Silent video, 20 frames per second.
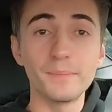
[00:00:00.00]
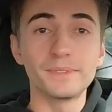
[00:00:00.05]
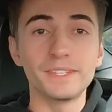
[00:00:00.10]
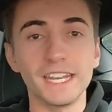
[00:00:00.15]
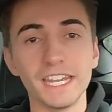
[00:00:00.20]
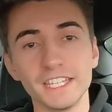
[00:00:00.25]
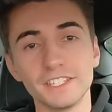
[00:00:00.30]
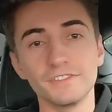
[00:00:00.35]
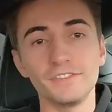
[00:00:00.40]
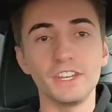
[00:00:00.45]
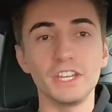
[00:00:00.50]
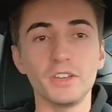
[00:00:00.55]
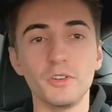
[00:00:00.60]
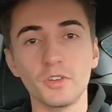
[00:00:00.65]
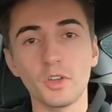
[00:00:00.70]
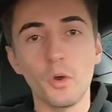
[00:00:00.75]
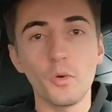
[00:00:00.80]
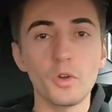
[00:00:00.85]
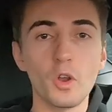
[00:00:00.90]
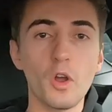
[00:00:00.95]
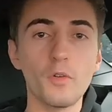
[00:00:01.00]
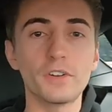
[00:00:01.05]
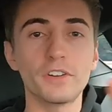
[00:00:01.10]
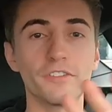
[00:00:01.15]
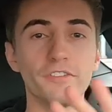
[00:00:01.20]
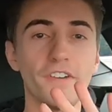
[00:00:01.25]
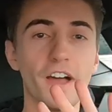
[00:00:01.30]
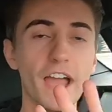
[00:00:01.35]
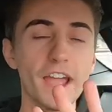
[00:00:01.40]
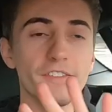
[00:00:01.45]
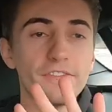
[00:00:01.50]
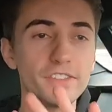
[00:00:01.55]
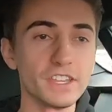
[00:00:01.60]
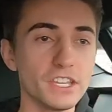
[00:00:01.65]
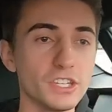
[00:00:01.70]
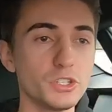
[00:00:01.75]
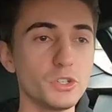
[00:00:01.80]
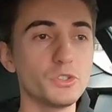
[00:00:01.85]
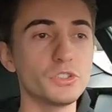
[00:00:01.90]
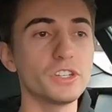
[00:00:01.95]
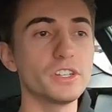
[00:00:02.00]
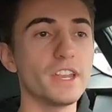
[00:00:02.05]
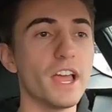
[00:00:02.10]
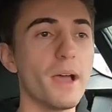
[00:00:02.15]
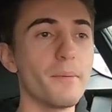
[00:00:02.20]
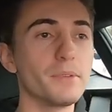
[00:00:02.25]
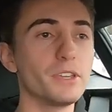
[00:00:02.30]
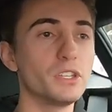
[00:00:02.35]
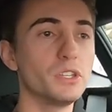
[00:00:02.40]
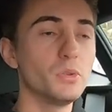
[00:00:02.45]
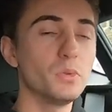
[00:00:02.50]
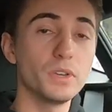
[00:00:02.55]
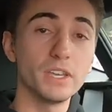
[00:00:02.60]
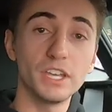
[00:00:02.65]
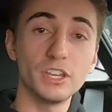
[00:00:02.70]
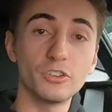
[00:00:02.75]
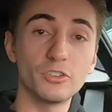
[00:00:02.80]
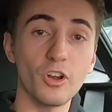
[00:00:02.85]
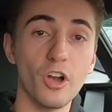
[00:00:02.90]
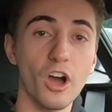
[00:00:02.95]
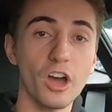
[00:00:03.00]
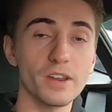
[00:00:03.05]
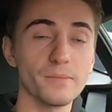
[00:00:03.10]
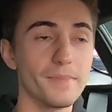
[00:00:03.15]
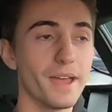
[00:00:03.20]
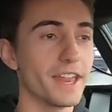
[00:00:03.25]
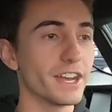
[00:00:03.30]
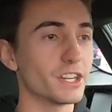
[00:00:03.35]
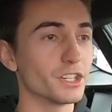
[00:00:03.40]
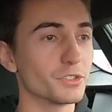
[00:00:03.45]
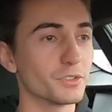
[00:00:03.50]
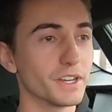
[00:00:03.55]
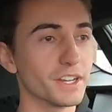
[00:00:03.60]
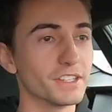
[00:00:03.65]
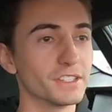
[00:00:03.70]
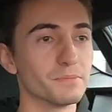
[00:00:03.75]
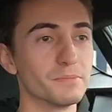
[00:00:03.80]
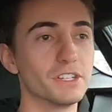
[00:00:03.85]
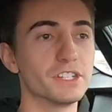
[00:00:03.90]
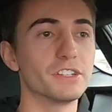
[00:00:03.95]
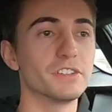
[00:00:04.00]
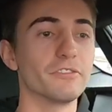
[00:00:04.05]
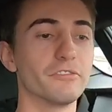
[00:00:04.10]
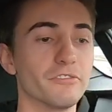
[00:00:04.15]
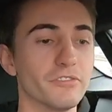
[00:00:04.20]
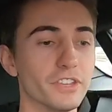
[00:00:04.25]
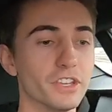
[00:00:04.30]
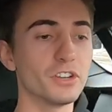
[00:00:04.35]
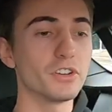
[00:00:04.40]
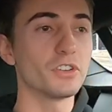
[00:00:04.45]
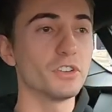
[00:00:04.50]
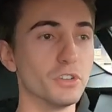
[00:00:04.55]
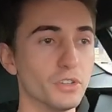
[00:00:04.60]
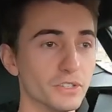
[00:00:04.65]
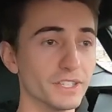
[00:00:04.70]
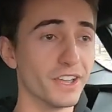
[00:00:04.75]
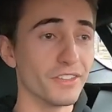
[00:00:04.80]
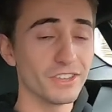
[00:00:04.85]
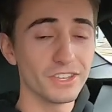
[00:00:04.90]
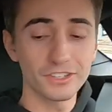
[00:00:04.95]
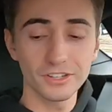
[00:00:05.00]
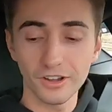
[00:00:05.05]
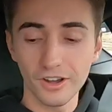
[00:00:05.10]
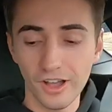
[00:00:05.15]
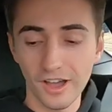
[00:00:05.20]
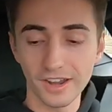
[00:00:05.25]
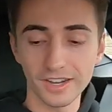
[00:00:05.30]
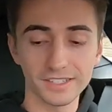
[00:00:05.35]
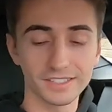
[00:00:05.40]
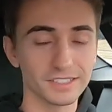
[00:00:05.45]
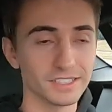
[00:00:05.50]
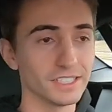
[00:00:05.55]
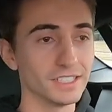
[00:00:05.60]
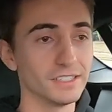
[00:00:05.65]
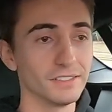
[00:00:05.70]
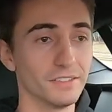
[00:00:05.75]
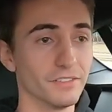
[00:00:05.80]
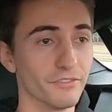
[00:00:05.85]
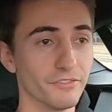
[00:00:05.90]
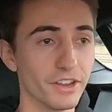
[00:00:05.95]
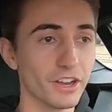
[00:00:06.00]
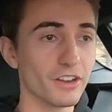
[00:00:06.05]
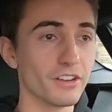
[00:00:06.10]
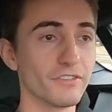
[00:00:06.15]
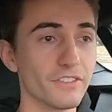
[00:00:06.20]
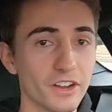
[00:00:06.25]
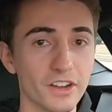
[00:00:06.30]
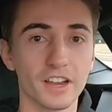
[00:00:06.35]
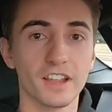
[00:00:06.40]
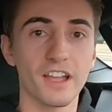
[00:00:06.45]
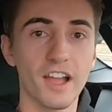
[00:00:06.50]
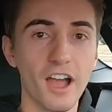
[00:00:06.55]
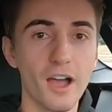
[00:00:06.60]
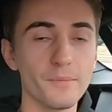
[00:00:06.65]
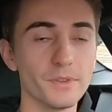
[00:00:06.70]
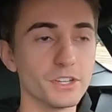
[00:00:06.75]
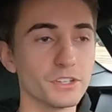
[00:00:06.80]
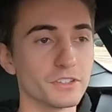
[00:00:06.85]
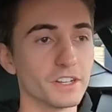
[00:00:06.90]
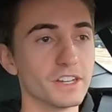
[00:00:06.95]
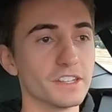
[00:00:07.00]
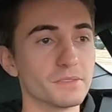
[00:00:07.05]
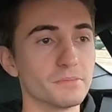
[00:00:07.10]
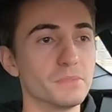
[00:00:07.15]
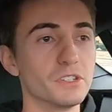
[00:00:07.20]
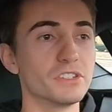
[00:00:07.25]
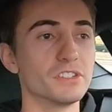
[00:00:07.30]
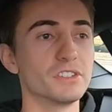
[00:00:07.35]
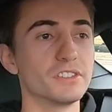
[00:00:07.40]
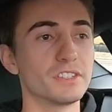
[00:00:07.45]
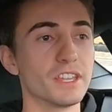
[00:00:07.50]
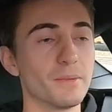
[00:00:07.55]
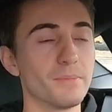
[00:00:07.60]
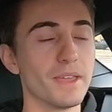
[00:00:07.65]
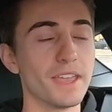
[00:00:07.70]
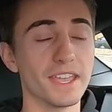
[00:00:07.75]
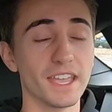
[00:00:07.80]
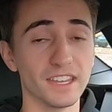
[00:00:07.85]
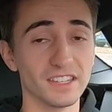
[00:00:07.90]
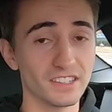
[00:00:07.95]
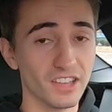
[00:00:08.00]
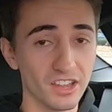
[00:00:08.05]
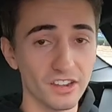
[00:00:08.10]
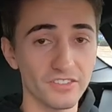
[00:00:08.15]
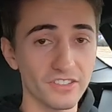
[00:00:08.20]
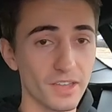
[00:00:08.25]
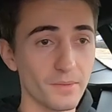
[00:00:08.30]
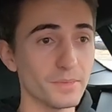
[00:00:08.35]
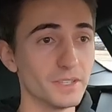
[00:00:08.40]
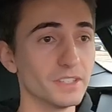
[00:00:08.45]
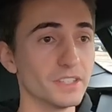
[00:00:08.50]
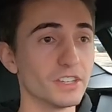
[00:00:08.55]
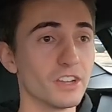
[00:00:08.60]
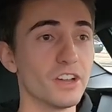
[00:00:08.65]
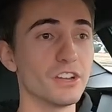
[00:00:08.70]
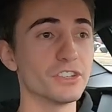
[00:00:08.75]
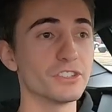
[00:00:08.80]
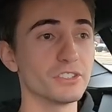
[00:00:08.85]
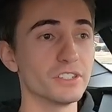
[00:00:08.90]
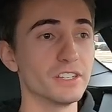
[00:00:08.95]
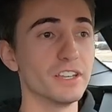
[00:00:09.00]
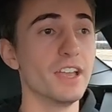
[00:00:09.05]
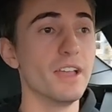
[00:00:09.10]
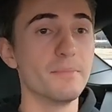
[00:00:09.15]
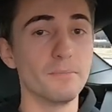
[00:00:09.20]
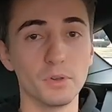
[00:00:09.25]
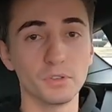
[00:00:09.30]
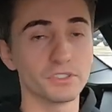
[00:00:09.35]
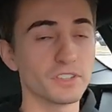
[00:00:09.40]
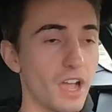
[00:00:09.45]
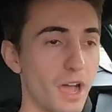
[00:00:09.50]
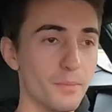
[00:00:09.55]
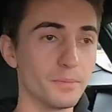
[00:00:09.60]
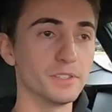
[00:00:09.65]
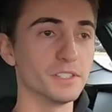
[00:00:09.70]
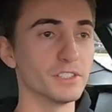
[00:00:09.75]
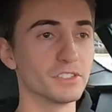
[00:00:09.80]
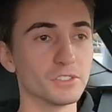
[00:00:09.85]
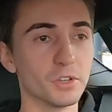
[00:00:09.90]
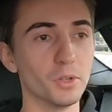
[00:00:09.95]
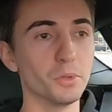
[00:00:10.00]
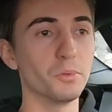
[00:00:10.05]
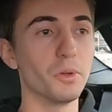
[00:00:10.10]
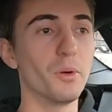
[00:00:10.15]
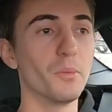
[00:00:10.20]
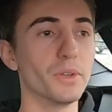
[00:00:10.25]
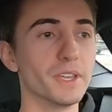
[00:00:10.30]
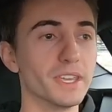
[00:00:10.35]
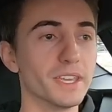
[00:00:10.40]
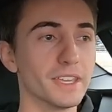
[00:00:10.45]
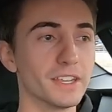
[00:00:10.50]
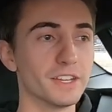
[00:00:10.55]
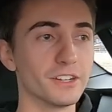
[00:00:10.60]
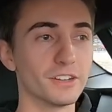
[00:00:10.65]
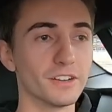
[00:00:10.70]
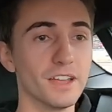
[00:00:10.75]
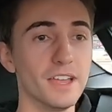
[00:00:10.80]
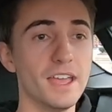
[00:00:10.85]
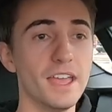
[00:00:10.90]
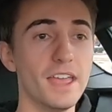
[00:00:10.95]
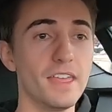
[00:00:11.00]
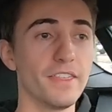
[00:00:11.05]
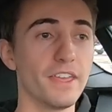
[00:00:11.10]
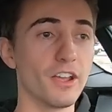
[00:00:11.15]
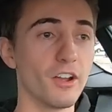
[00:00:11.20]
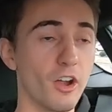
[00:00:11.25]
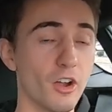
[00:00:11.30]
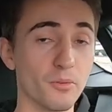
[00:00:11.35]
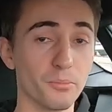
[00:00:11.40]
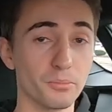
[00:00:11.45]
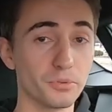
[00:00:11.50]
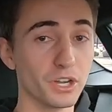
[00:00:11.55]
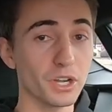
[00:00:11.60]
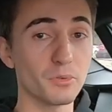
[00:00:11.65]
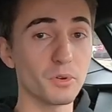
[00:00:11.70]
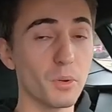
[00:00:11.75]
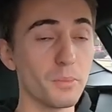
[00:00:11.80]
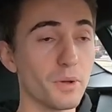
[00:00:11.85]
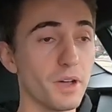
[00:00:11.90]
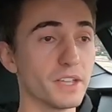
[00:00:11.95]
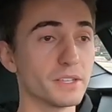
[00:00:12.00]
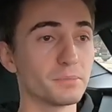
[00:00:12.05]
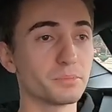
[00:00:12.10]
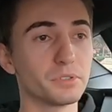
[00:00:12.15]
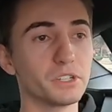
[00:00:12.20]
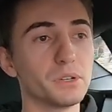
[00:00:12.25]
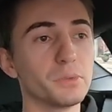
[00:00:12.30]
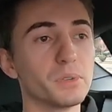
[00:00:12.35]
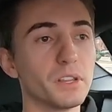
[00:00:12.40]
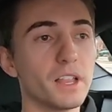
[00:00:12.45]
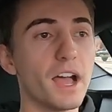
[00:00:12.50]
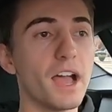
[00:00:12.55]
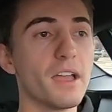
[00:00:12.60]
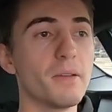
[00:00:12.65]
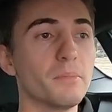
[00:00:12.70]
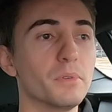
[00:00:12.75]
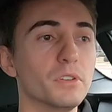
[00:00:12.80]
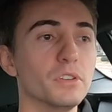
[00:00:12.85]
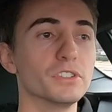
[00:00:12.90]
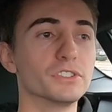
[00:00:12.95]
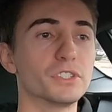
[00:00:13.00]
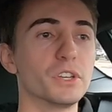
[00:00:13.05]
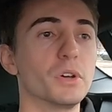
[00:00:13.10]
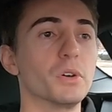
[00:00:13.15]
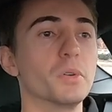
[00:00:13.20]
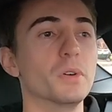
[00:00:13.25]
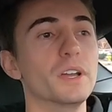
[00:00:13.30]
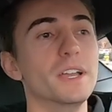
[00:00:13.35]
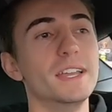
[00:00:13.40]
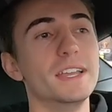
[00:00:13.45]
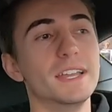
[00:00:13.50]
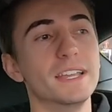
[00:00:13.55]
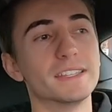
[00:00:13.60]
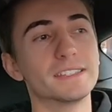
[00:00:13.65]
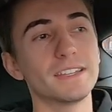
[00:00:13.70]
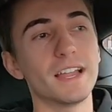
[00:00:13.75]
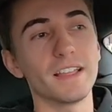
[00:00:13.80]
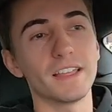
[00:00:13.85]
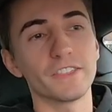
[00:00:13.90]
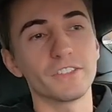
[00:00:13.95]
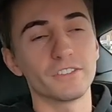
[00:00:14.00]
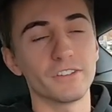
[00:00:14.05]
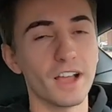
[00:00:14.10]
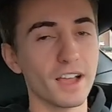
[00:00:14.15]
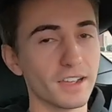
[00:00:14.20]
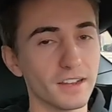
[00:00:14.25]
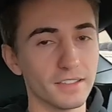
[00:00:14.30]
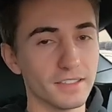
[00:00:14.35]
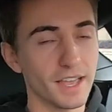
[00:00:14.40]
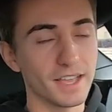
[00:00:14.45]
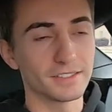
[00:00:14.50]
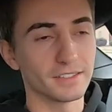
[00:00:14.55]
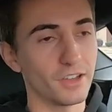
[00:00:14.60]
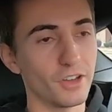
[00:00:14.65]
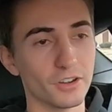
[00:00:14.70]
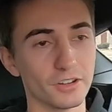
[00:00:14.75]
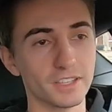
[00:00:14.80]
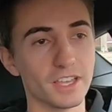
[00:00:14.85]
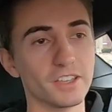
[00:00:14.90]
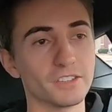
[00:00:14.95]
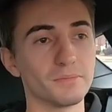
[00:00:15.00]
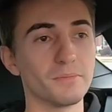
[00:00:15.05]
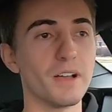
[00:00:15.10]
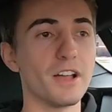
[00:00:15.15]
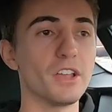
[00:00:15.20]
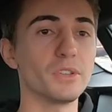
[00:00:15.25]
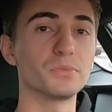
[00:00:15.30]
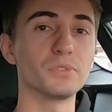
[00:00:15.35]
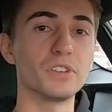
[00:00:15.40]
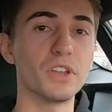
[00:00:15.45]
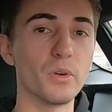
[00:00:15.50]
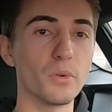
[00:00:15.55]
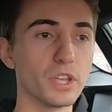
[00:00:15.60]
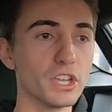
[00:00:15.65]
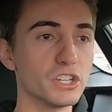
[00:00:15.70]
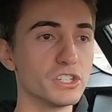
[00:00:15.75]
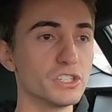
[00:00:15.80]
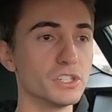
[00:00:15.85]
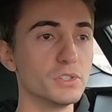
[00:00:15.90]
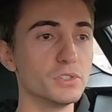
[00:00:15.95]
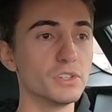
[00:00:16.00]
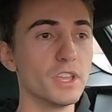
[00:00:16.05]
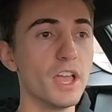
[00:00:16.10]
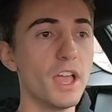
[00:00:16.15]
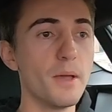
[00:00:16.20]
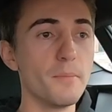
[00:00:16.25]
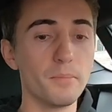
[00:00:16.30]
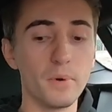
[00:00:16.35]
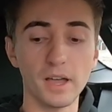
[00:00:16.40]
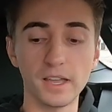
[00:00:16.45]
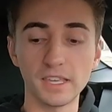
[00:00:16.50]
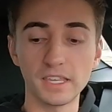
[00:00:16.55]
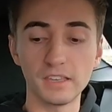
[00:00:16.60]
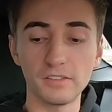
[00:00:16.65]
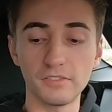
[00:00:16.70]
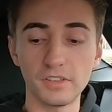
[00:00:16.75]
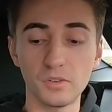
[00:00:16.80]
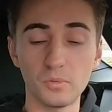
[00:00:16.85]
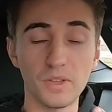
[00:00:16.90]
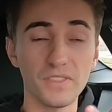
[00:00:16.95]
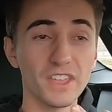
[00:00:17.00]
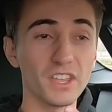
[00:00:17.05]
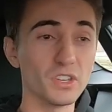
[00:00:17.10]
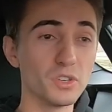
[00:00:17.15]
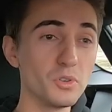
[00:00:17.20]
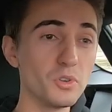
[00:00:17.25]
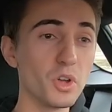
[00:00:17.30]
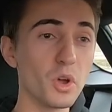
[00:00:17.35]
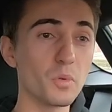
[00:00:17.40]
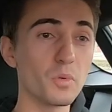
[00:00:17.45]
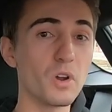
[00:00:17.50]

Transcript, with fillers: up today's video, going over five things you should not be doing in your automatic transmission vehicle. Now, these are honestly very, very common transmissions. They make a ton of them in the country. Most commonly sold one we get here. They are pretty robust, pretty reliable, so it's not like they're not going to last one hundred thousand miles with no issues. But given when they do go